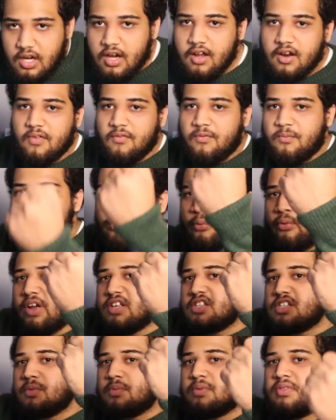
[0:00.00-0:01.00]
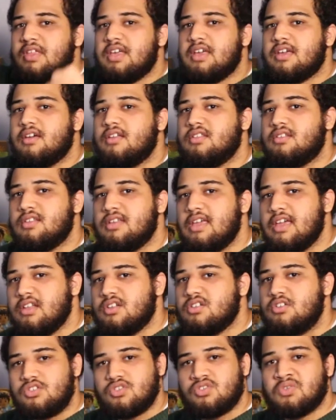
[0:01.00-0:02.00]
impressive thing in the
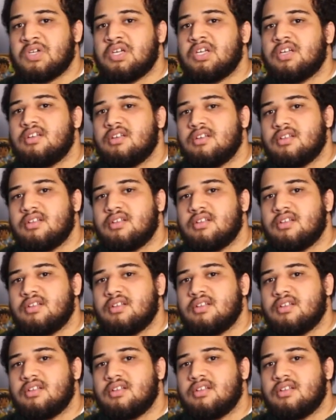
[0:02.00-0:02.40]
industry.